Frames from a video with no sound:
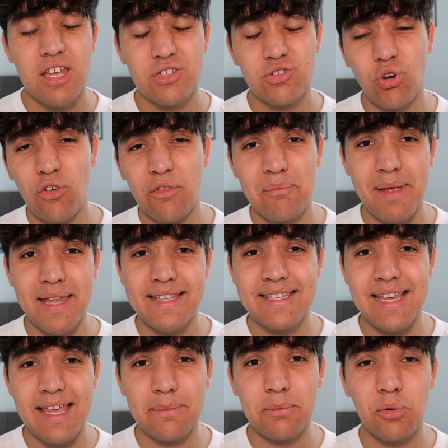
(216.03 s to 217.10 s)
sort of
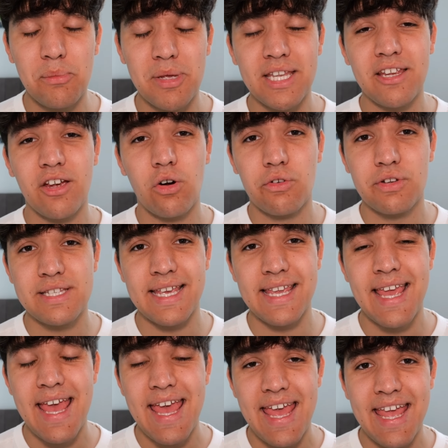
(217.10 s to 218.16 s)
mid-table
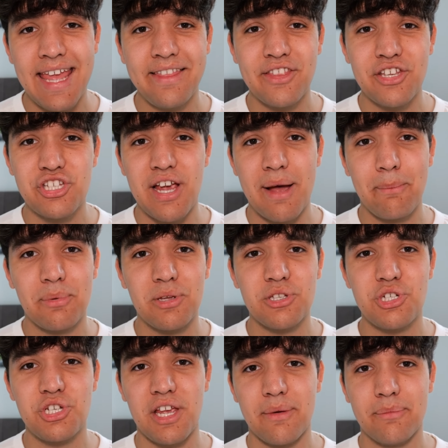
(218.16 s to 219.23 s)
mediocrity in the
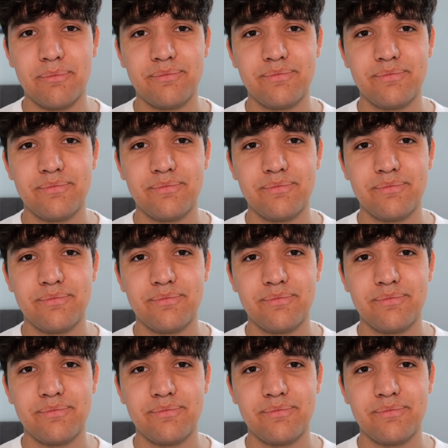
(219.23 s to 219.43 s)
Championship.